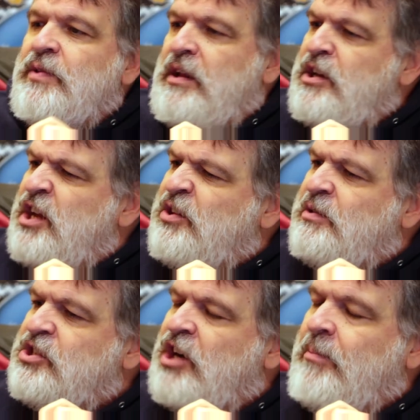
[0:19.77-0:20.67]
And you hit the
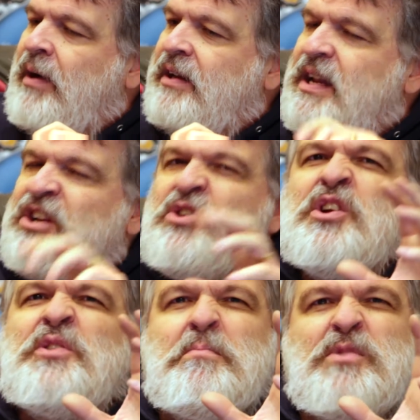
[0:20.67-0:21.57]
start button and you
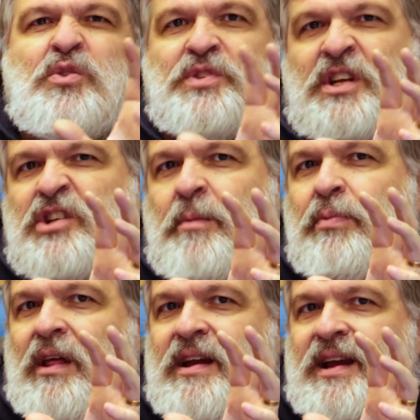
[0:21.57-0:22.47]
hear the music start
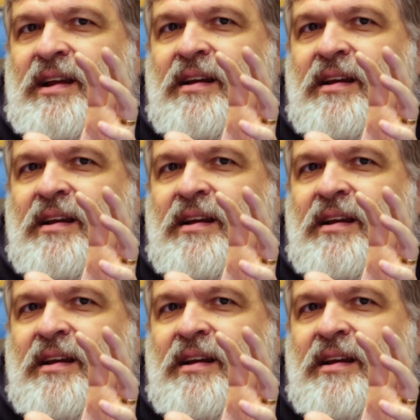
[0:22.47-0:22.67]
playing.